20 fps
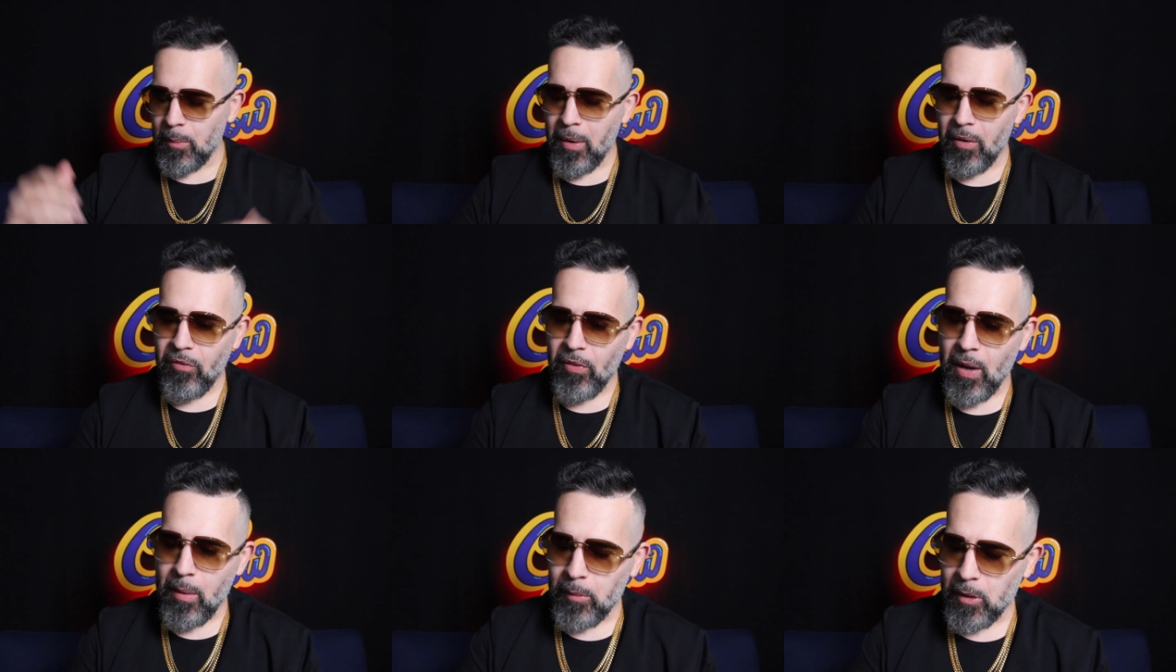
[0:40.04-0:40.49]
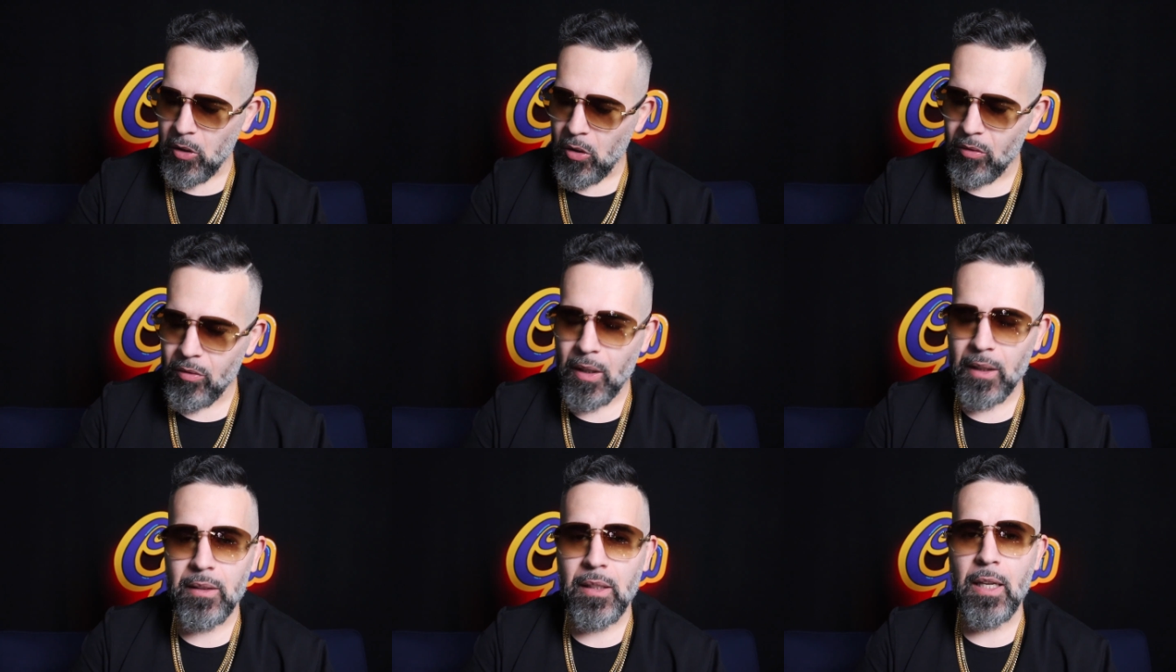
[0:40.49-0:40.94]
my family
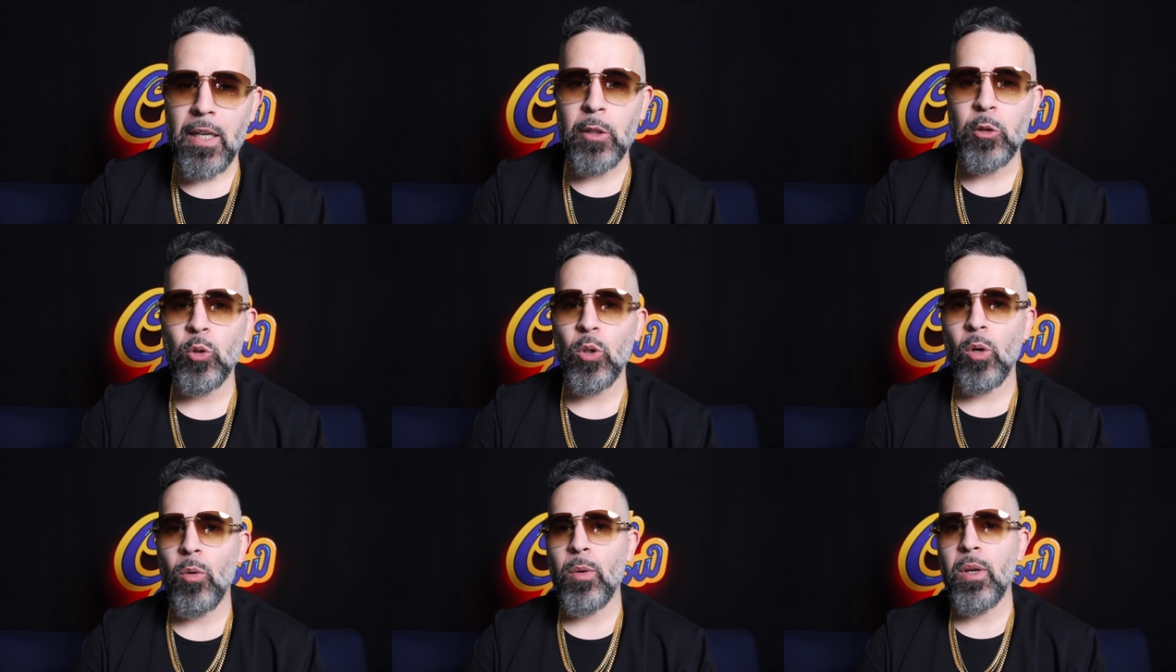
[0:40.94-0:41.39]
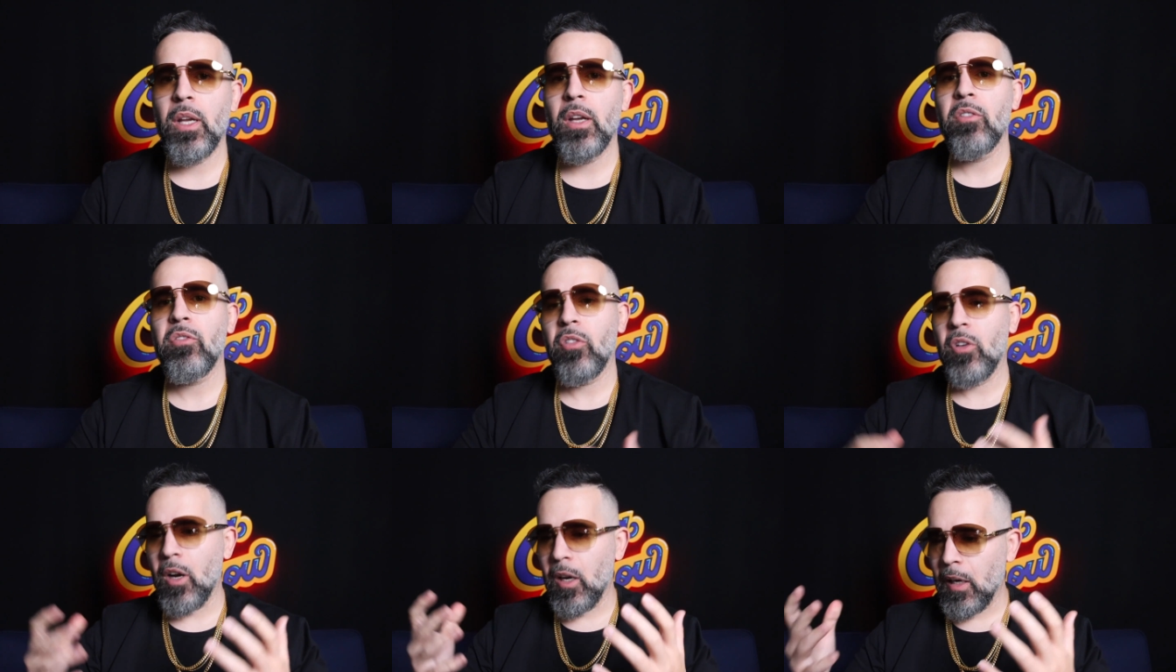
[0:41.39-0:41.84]
over at Daniel Jewelry,
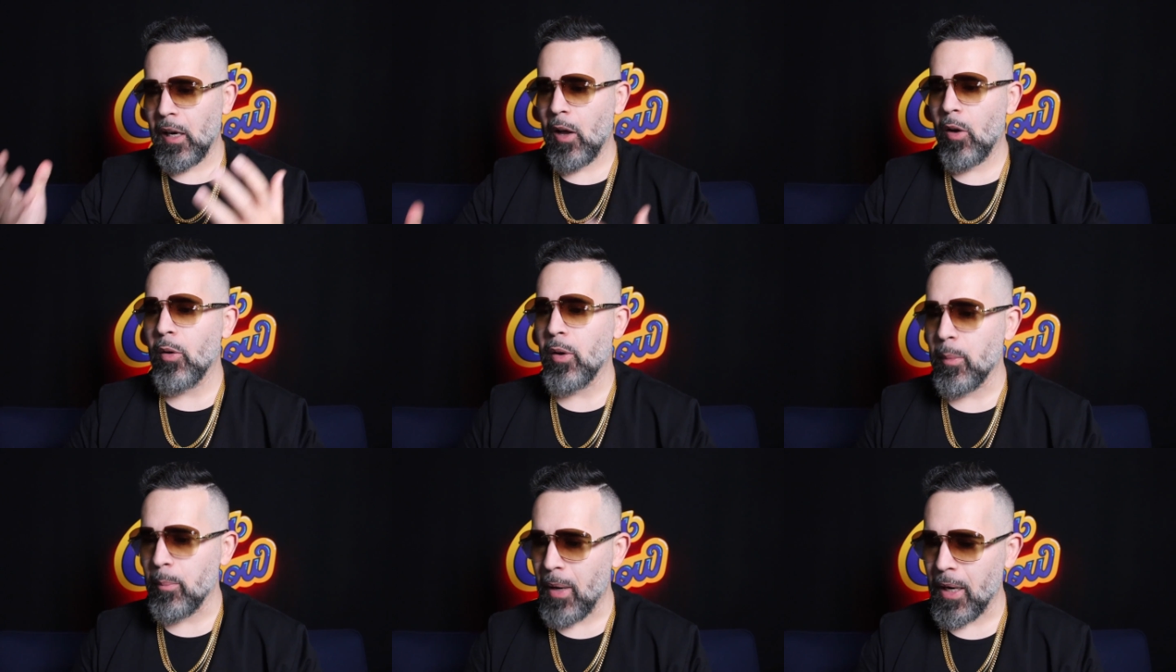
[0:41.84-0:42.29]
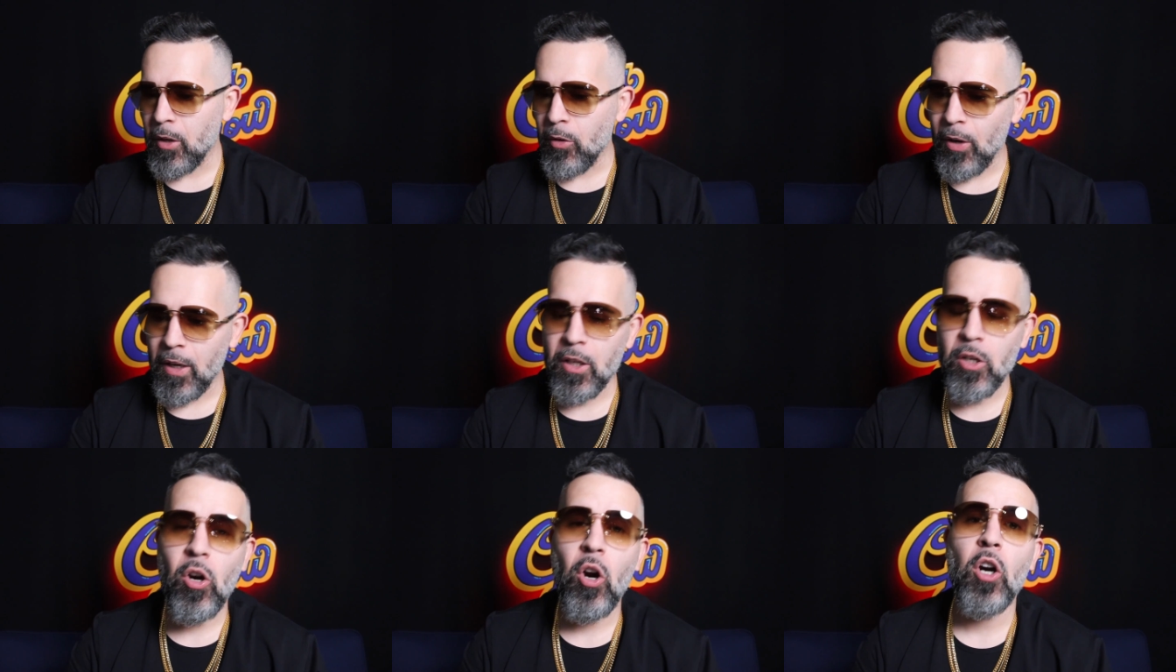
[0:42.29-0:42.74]
Incorporated for allowing my
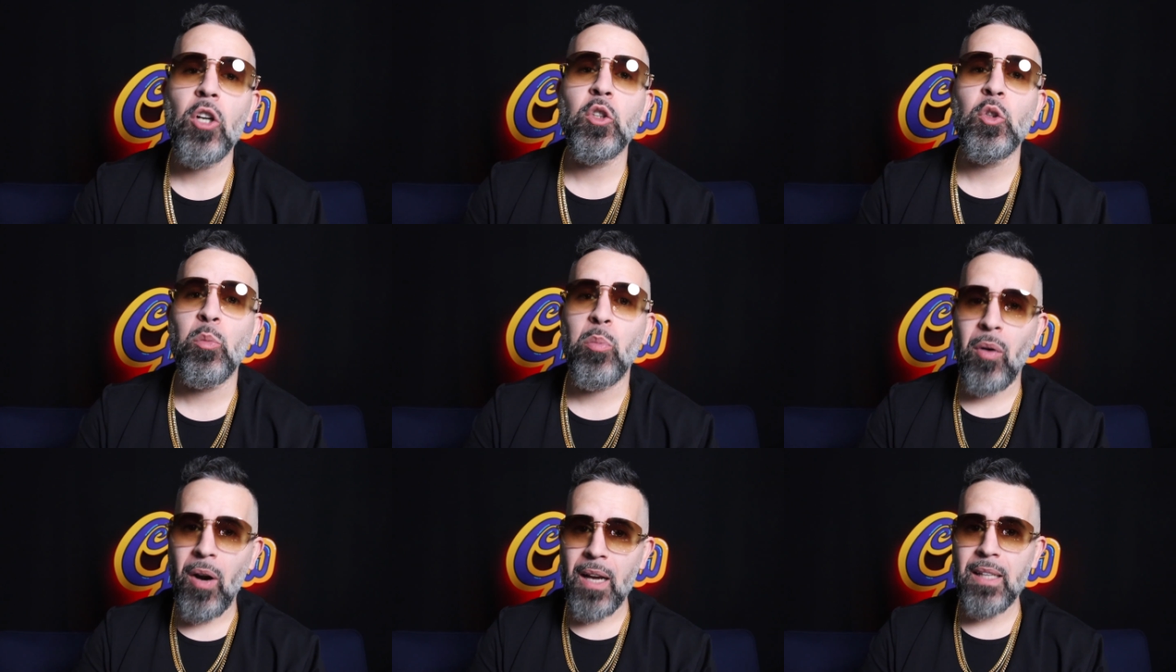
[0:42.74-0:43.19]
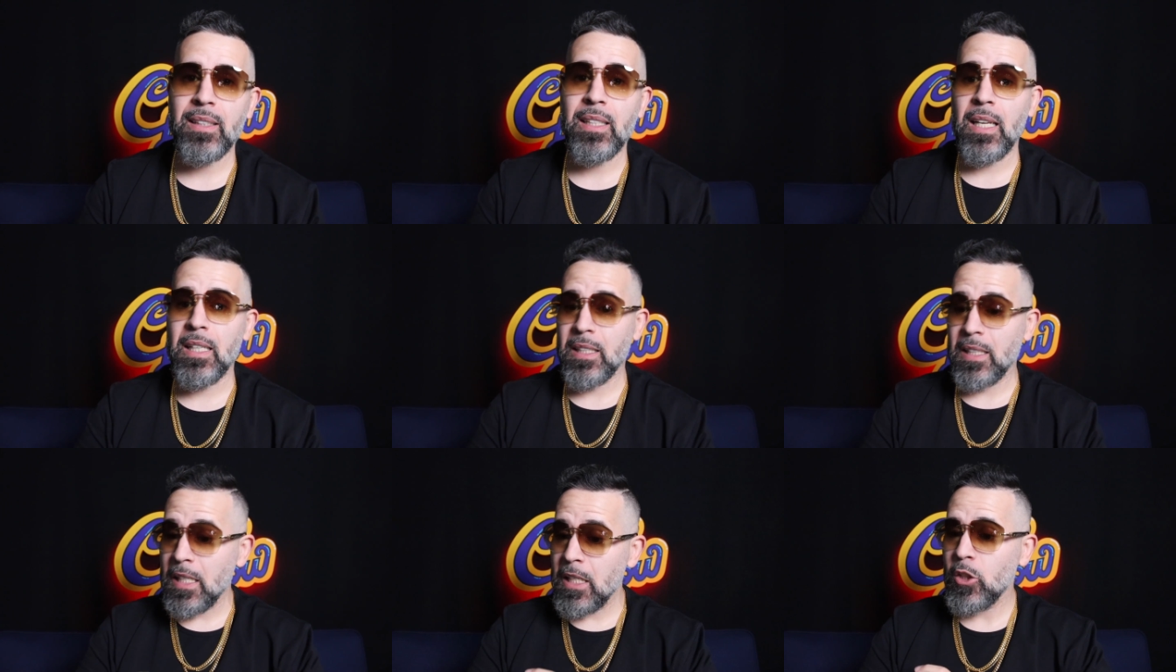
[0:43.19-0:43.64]
credit card to
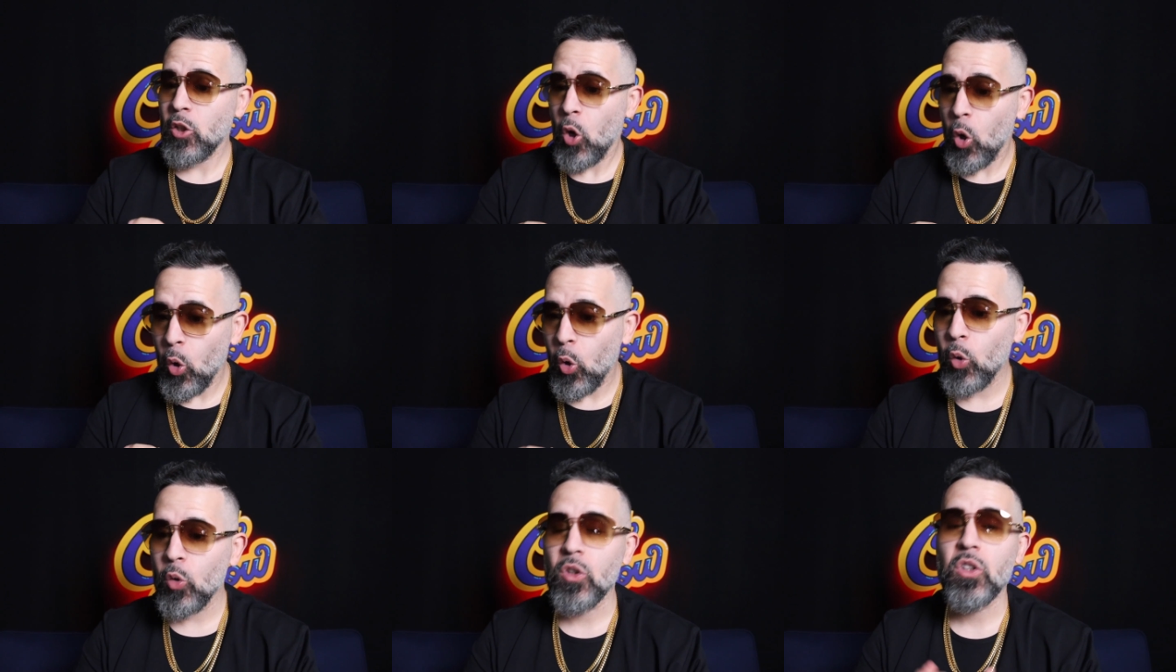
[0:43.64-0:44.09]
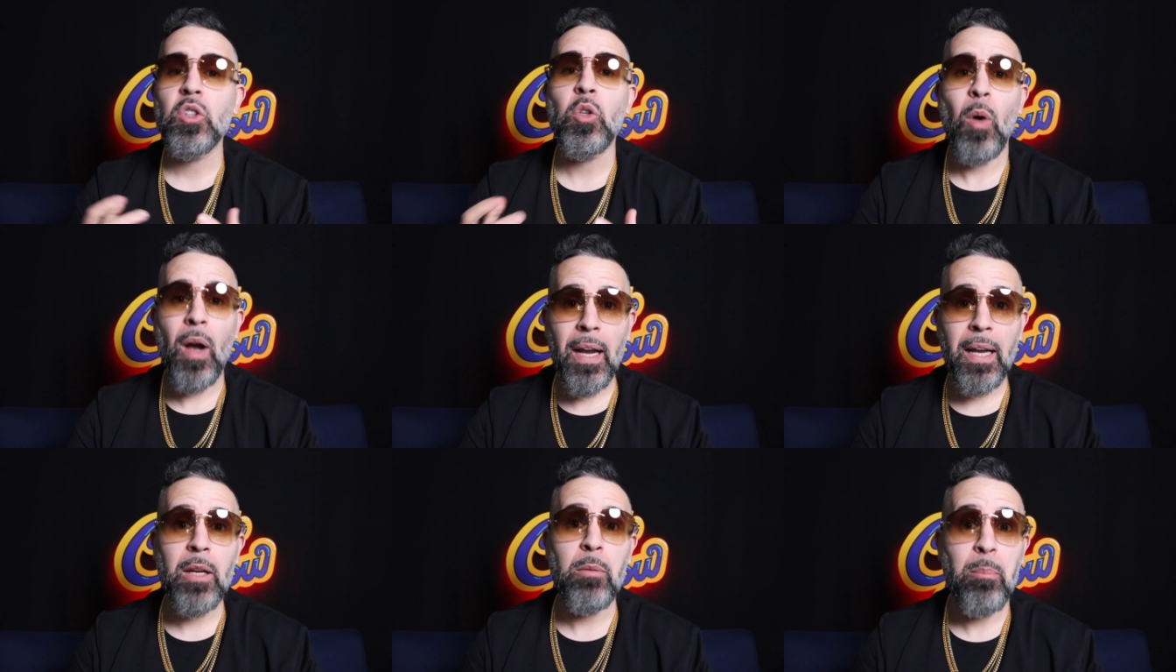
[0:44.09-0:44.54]
process these holds so
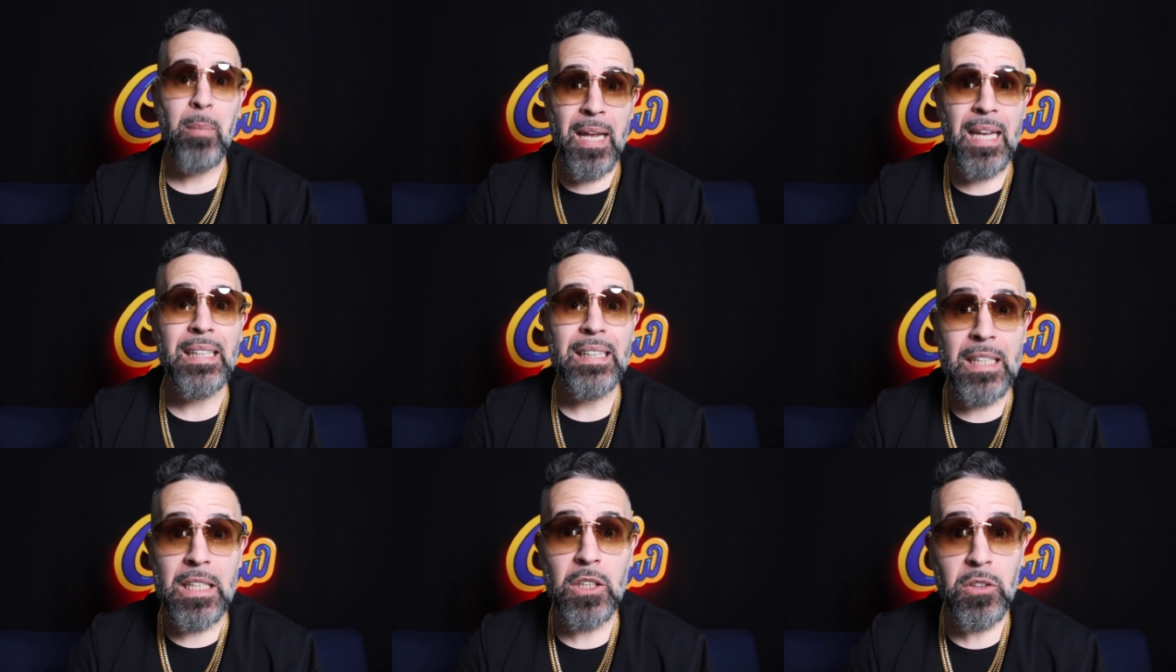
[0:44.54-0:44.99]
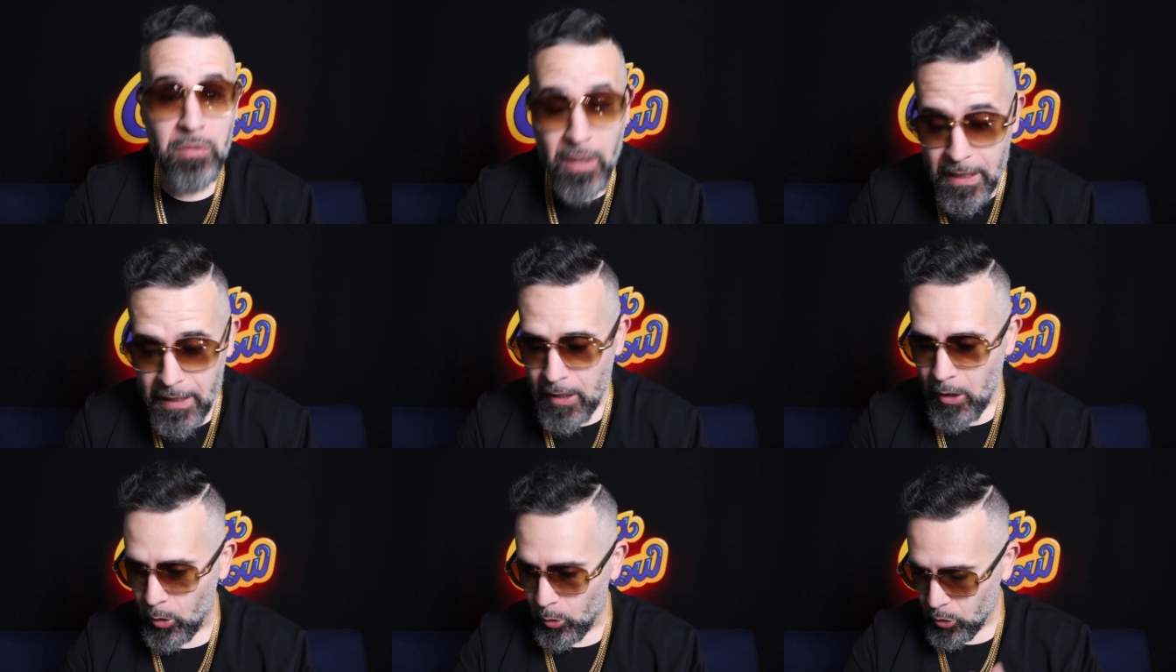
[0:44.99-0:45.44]
I can make these
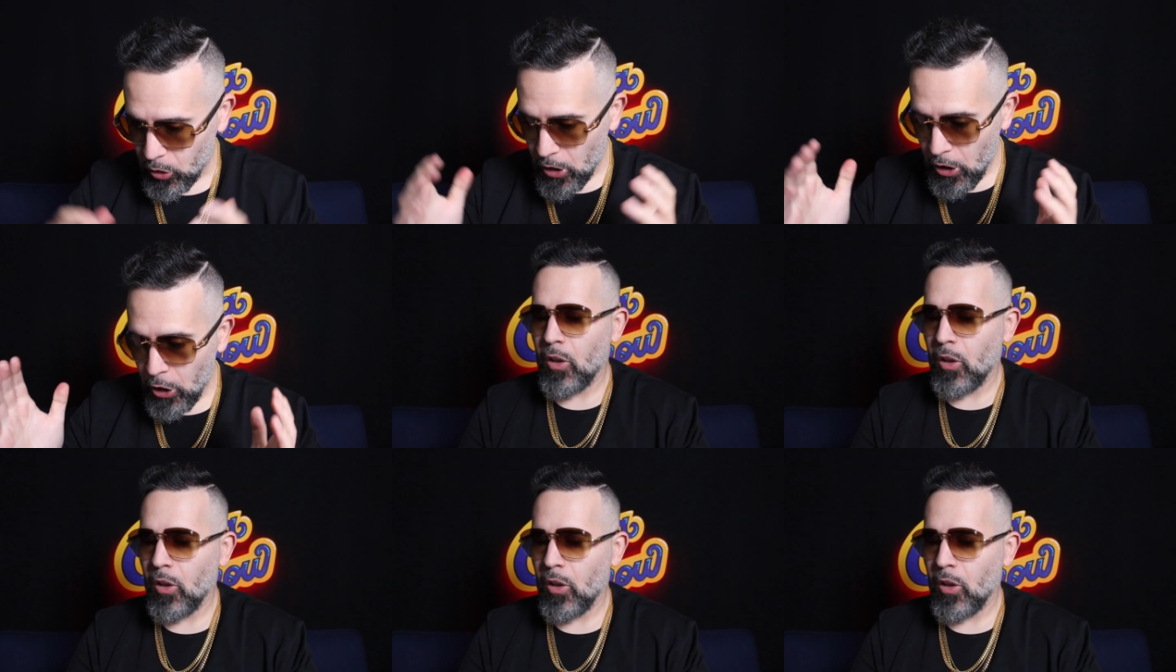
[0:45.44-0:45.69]
videos.